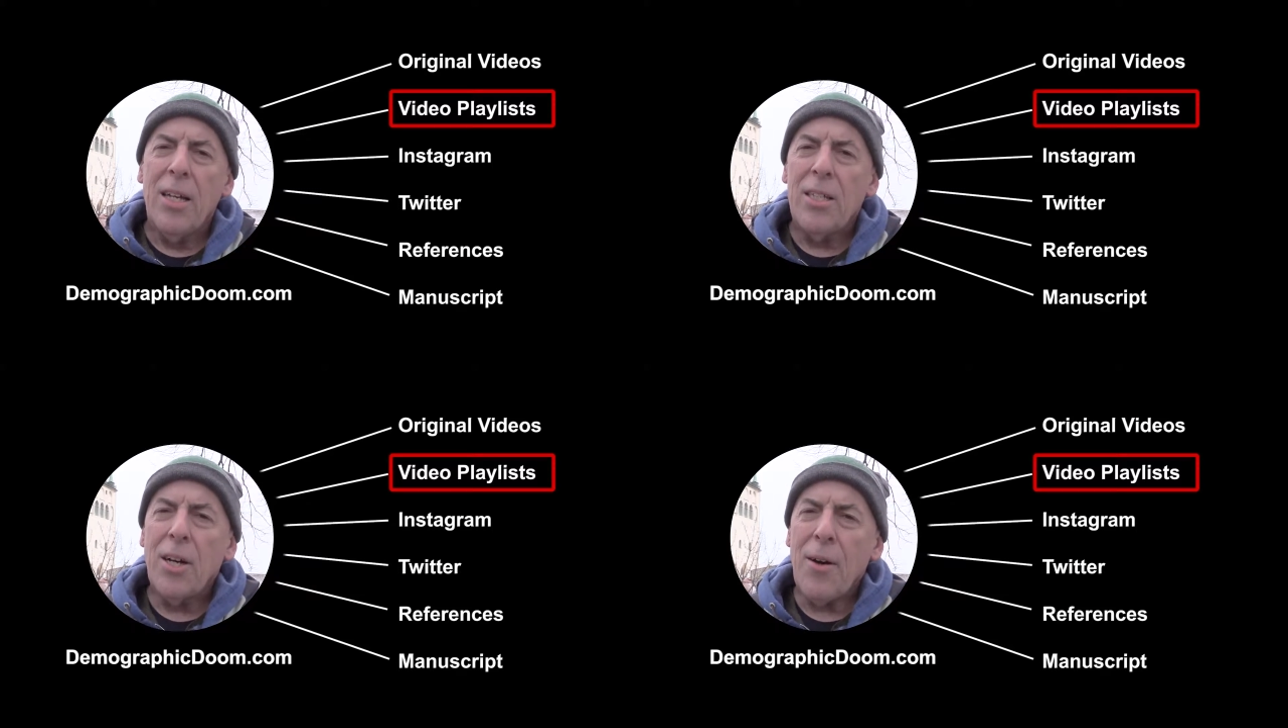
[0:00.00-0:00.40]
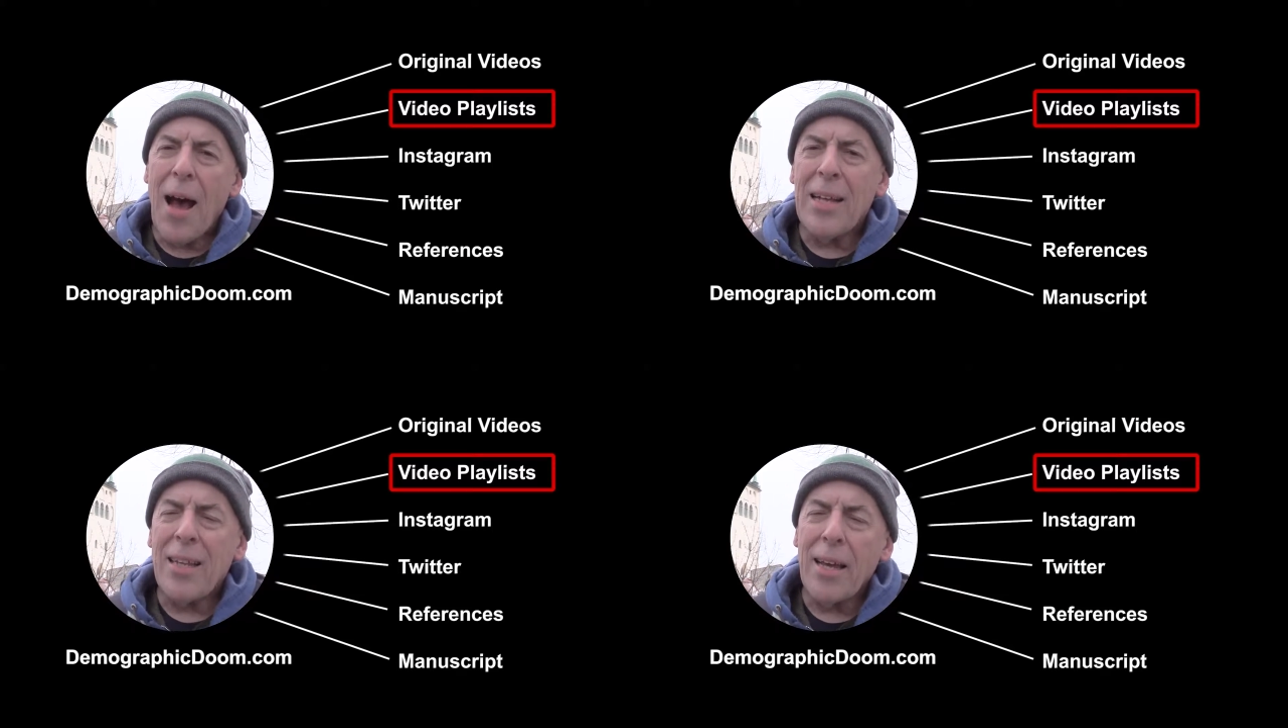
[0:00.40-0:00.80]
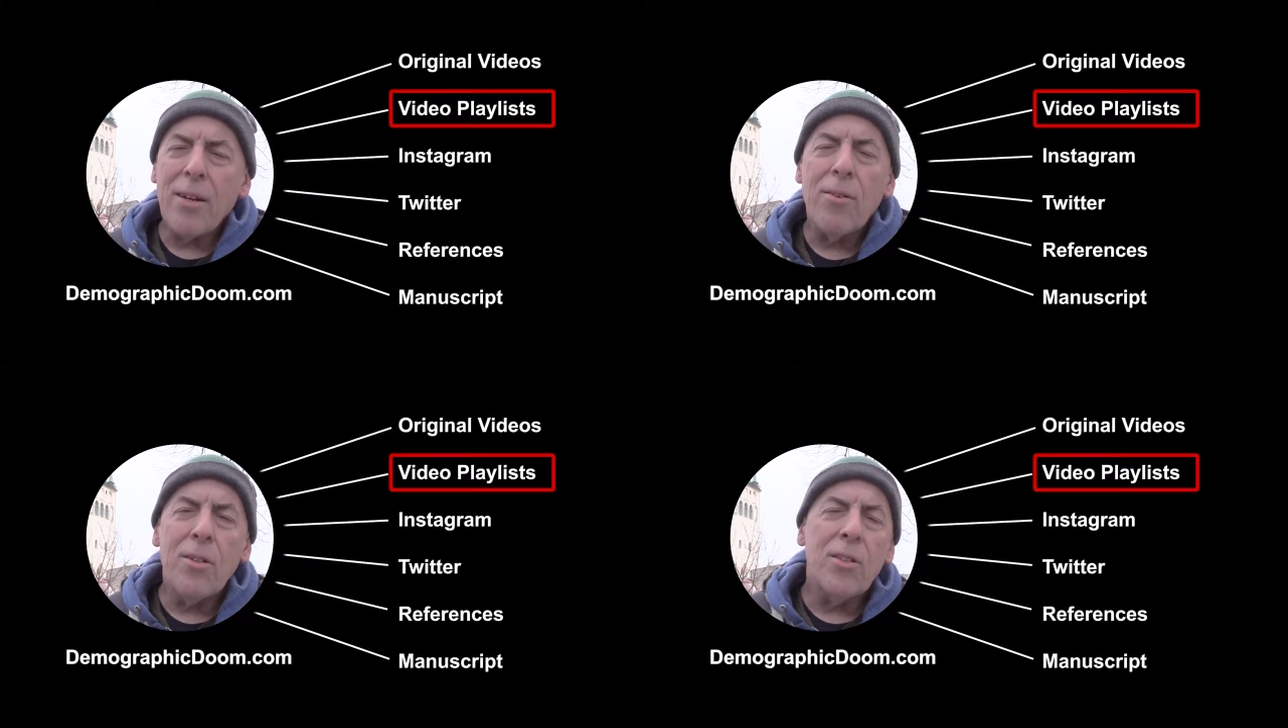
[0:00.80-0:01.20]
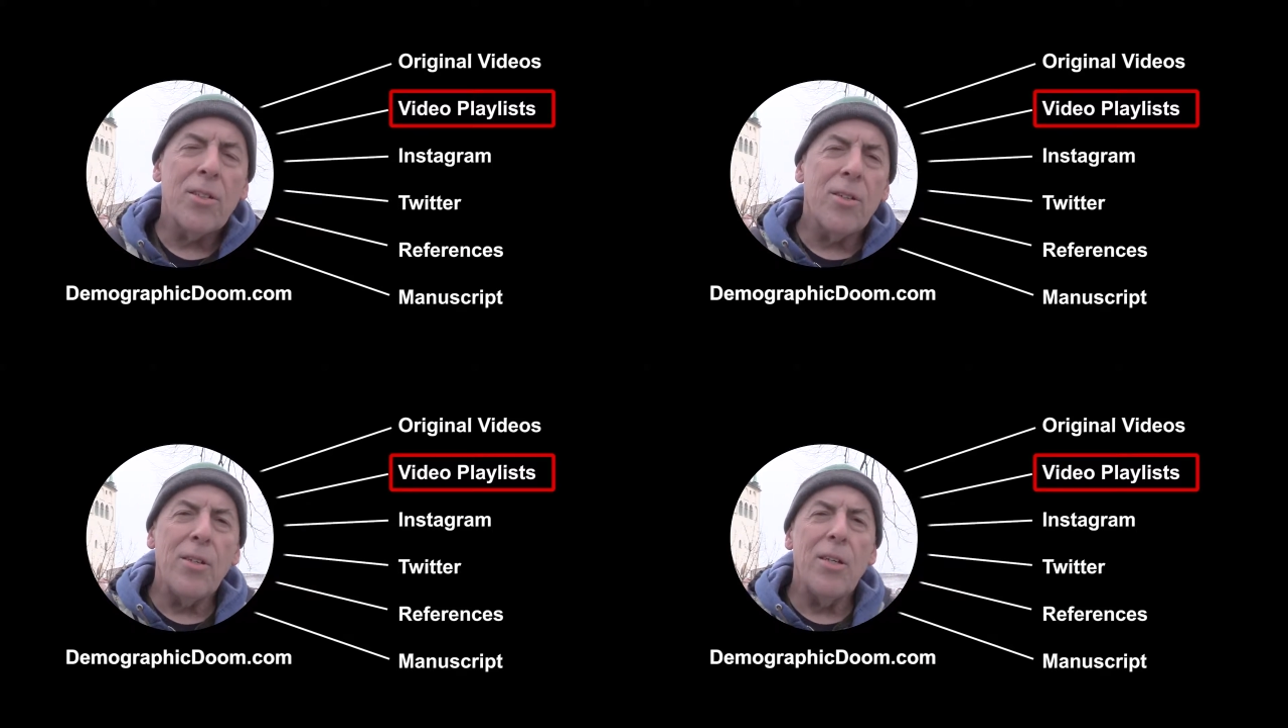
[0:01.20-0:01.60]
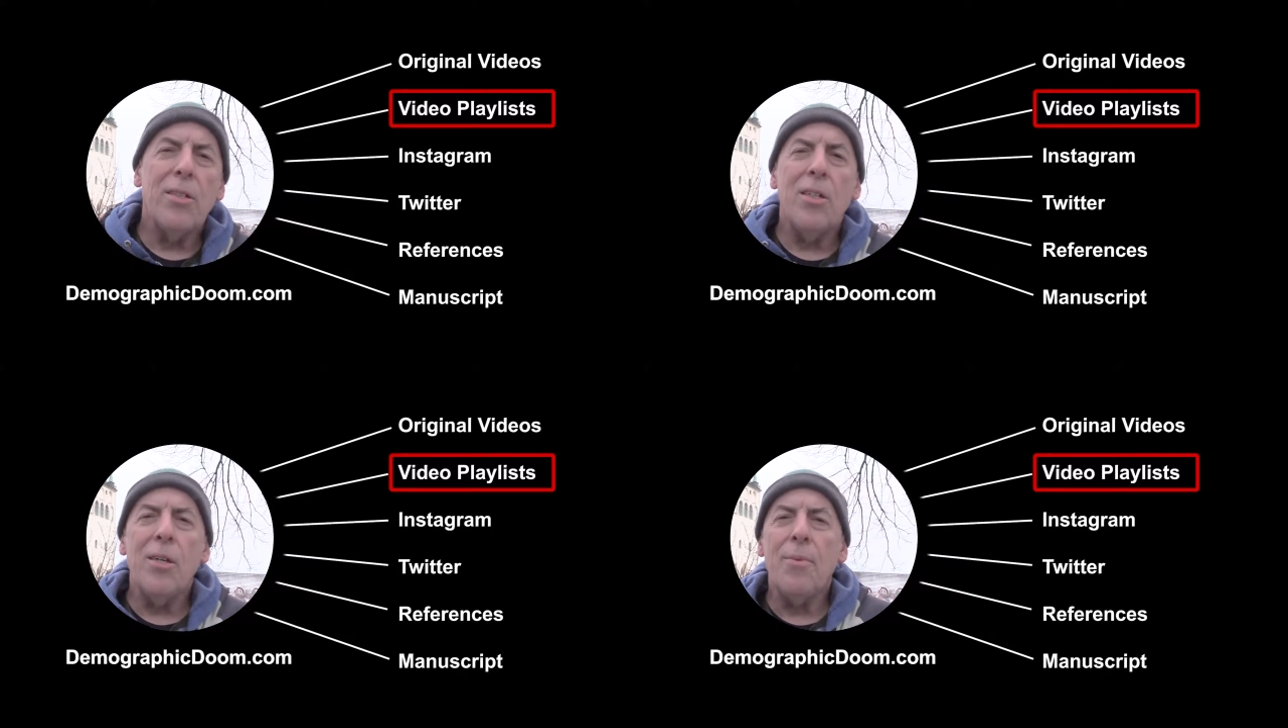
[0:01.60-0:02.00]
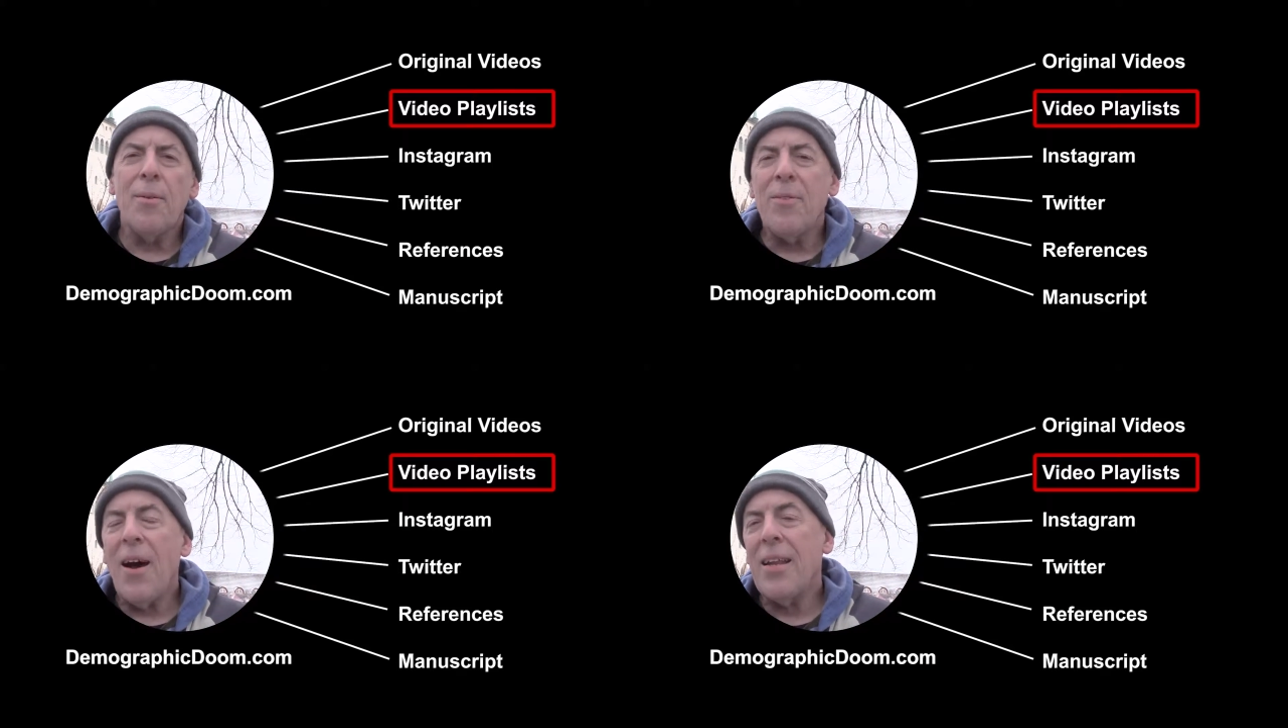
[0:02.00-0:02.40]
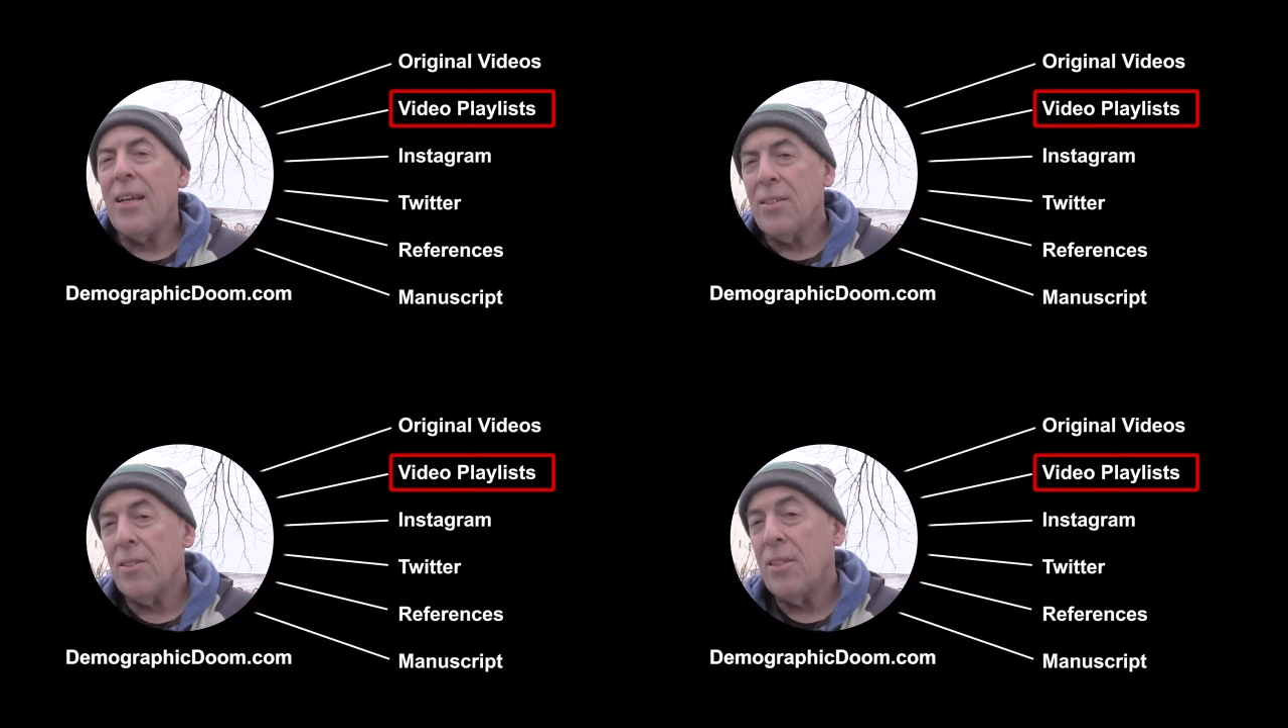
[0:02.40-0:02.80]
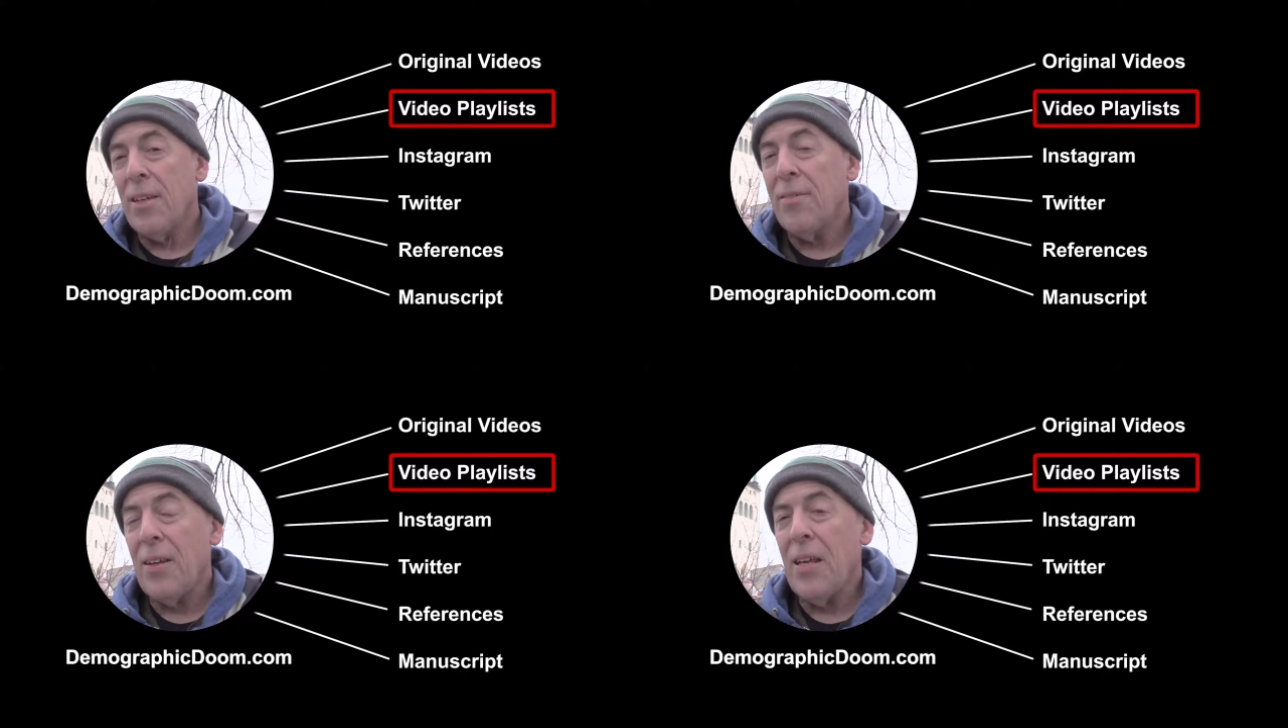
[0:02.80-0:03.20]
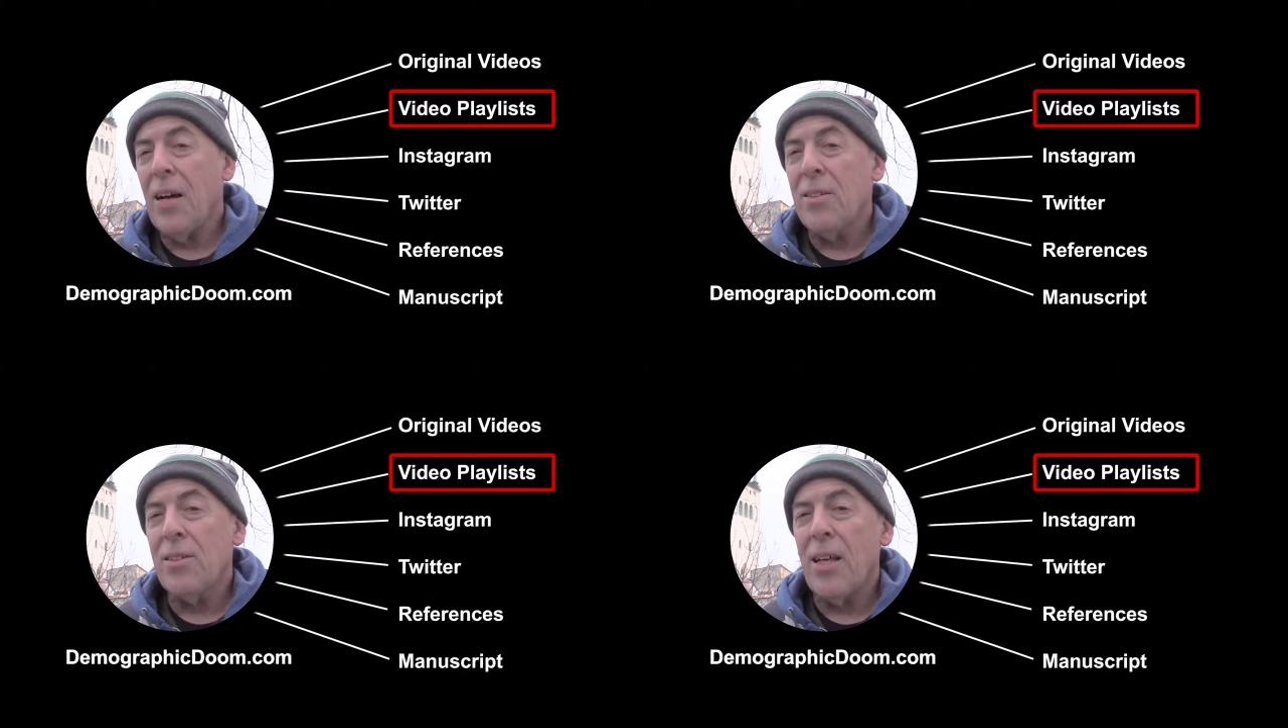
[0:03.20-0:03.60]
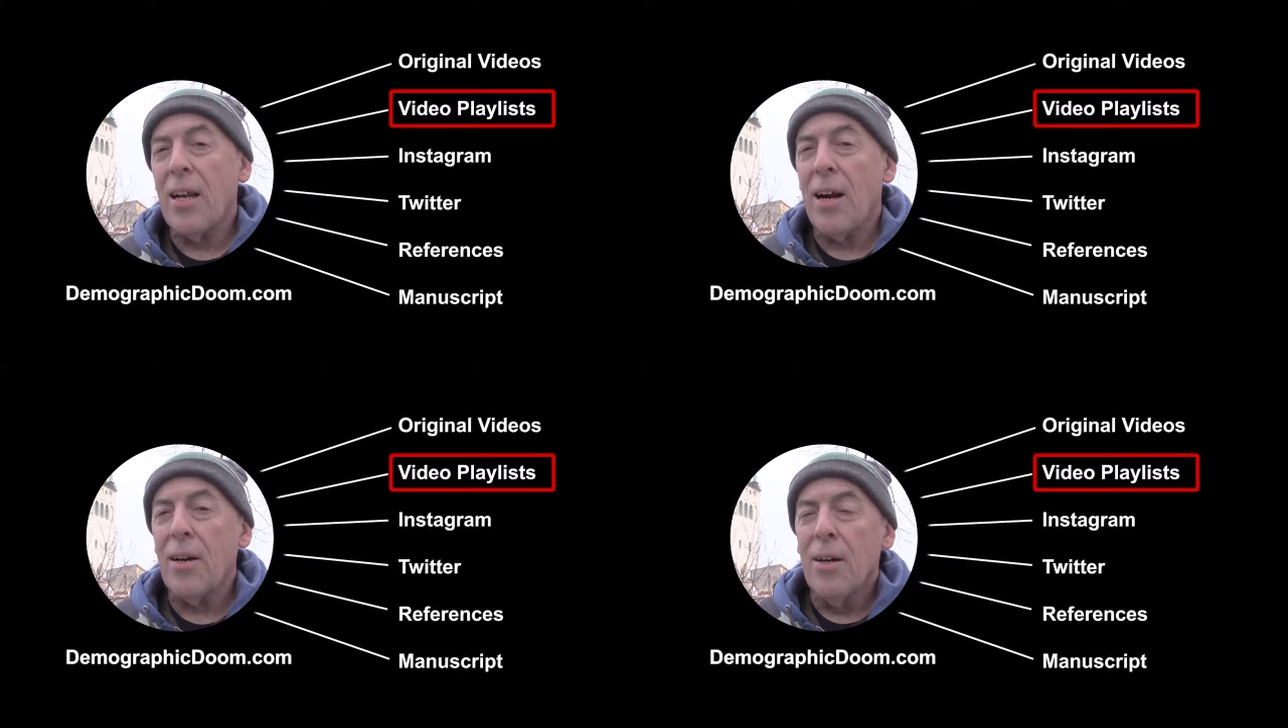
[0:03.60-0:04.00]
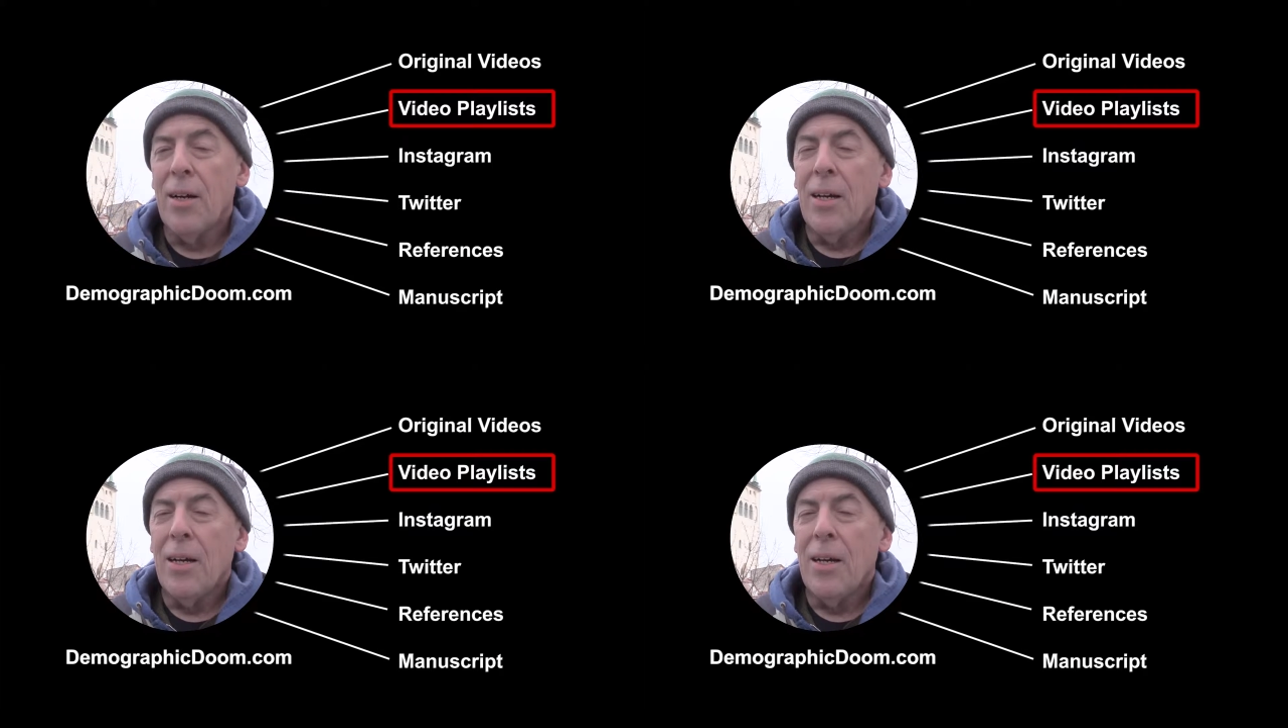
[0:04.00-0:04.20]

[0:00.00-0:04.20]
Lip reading: So as I cruise through YouTube and find interesting videos that are